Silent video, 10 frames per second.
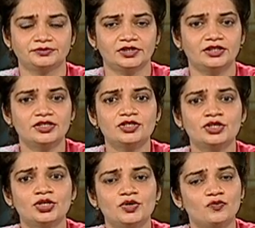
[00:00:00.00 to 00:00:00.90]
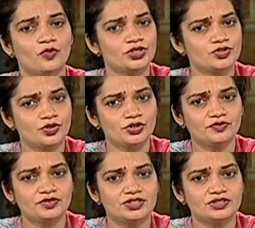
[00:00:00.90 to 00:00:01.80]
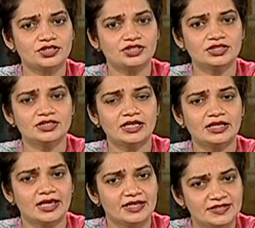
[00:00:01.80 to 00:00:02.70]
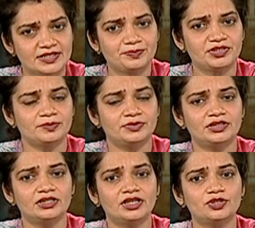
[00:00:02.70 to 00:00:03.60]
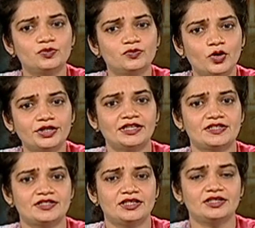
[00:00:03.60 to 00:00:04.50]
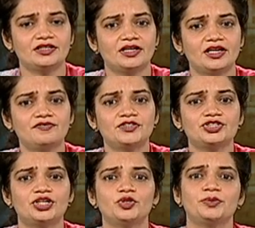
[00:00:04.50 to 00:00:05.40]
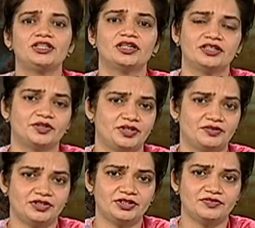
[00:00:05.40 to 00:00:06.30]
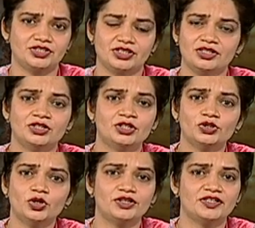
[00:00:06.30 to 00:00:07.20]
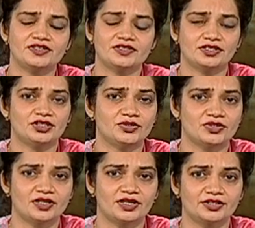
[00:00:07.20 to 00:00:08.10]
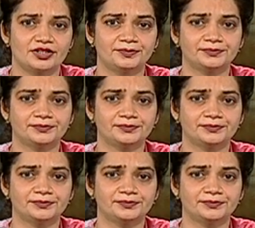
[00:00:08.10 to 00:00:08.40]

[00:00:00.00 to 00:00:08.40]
That is, what sort of restrictions are acceptable and to what extent and which are to be done away with, which are not necessary in society.